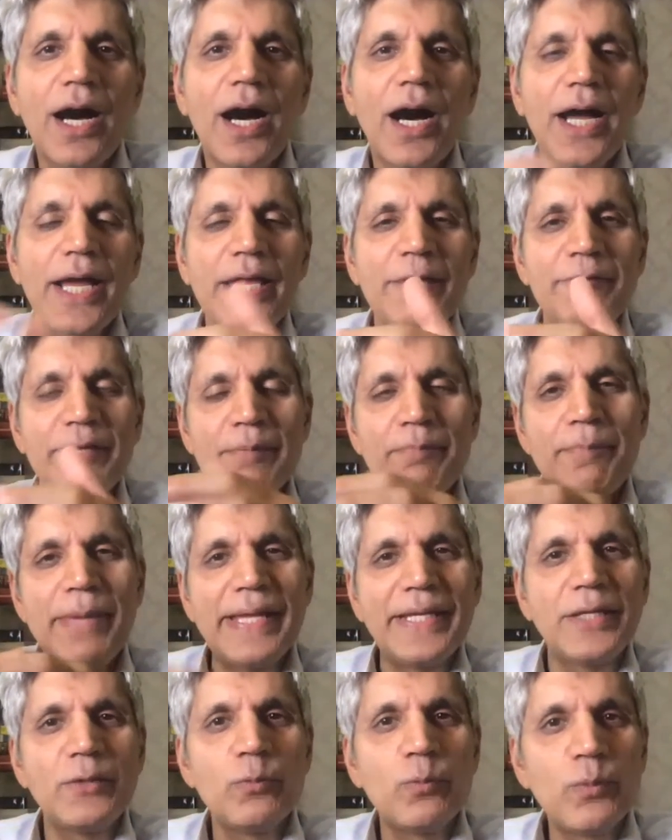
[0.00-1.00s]
I have
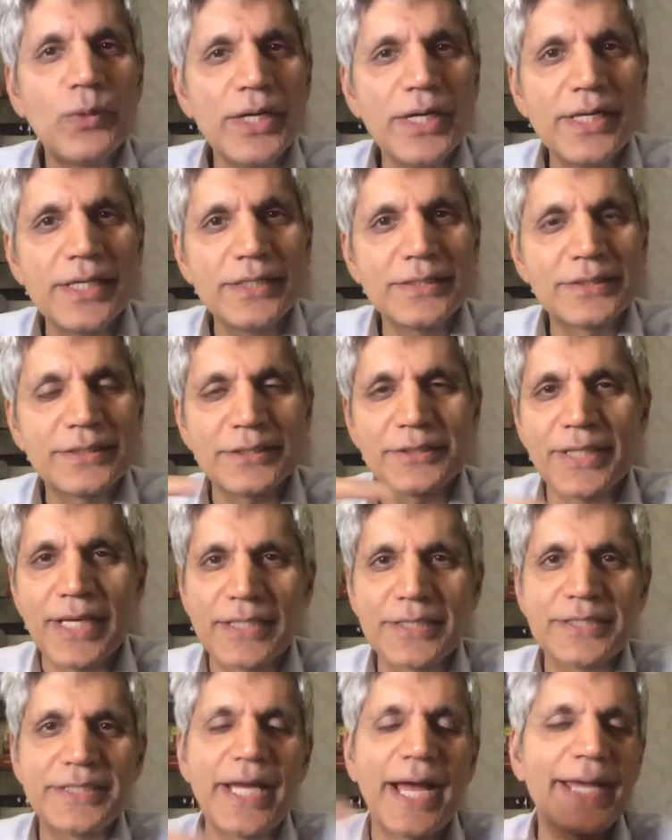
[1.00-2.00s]
embedded words such
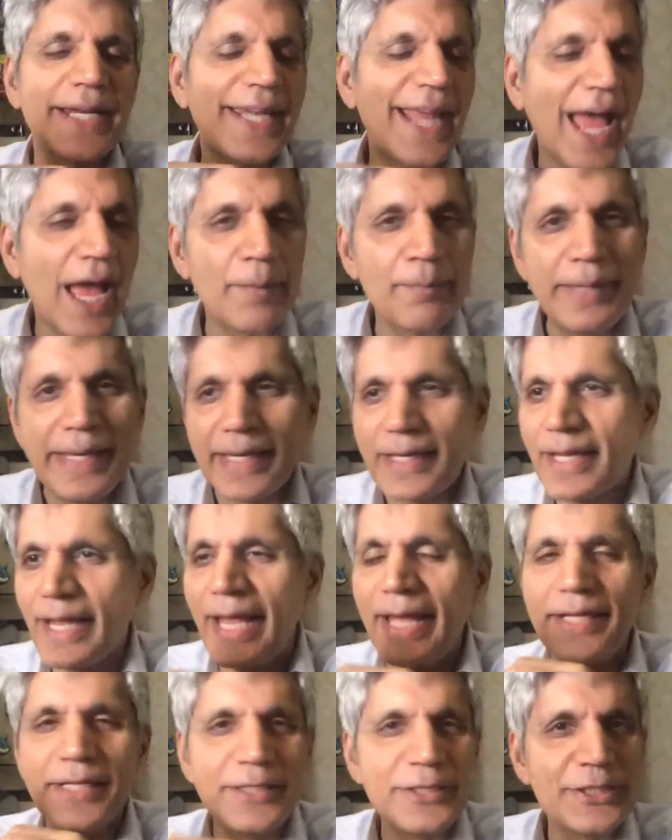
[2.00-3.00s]
as dynamic,
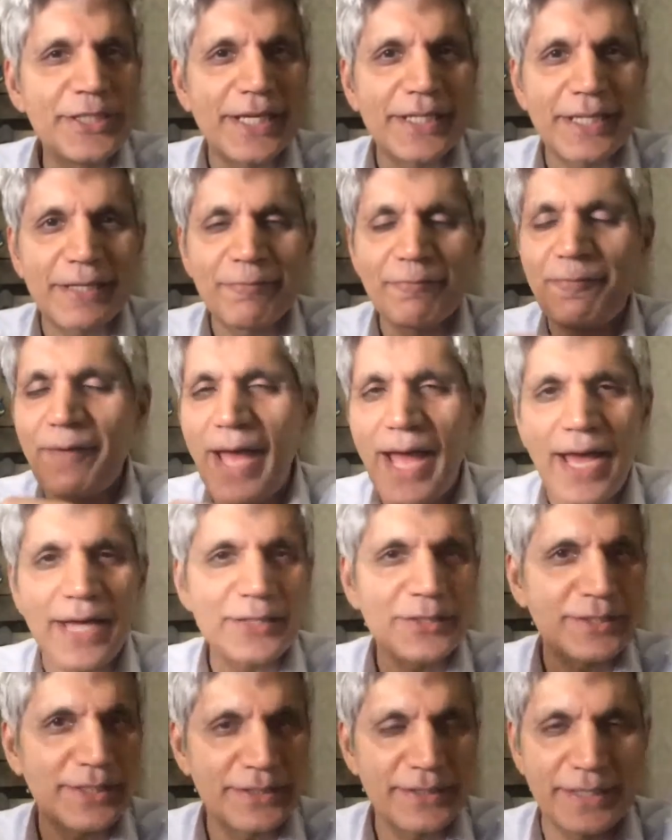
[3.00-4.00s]
energetic,
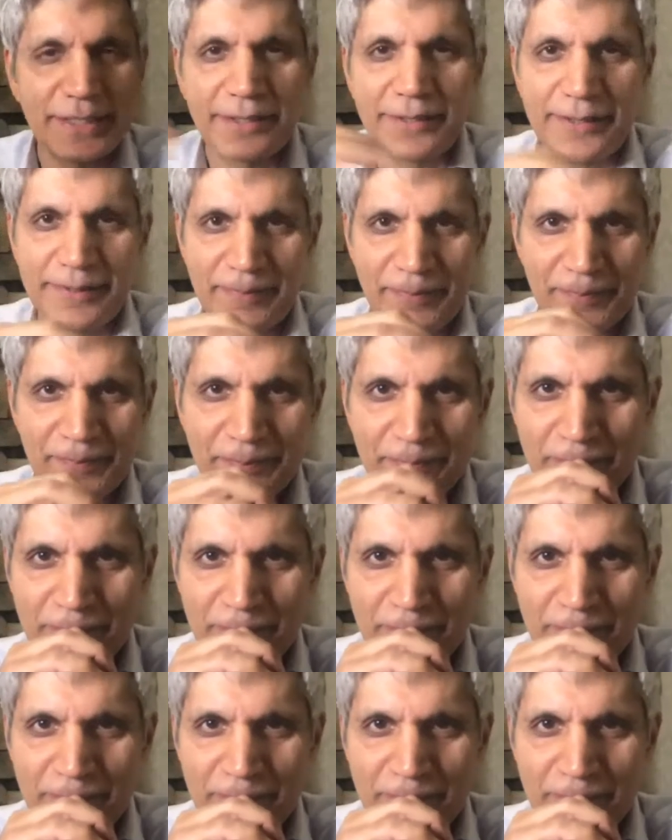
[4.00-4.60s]
fast, etc.